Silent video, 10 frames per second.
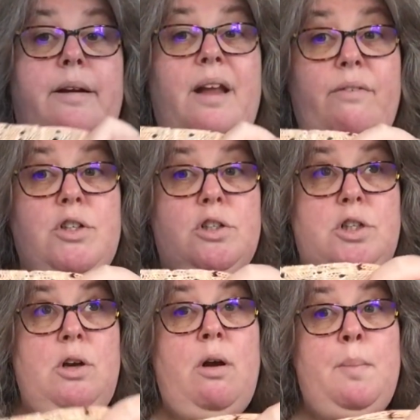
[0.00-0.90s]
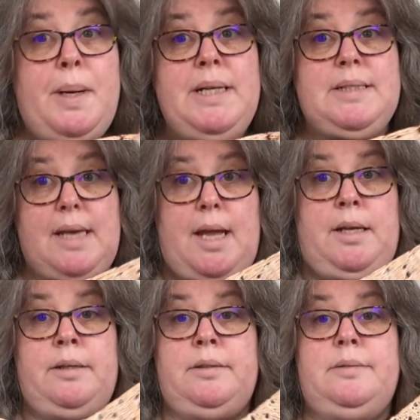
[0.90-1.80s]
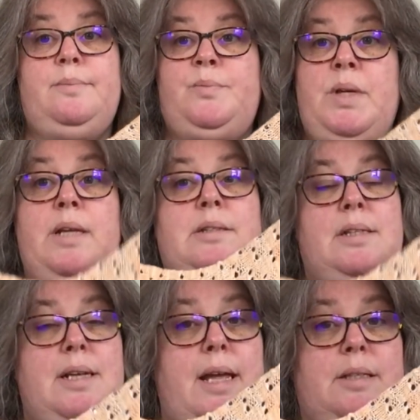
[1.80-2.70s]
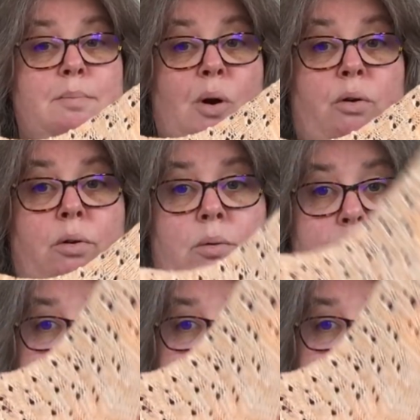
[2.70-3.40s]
never judge a yarn by its skein is today's moral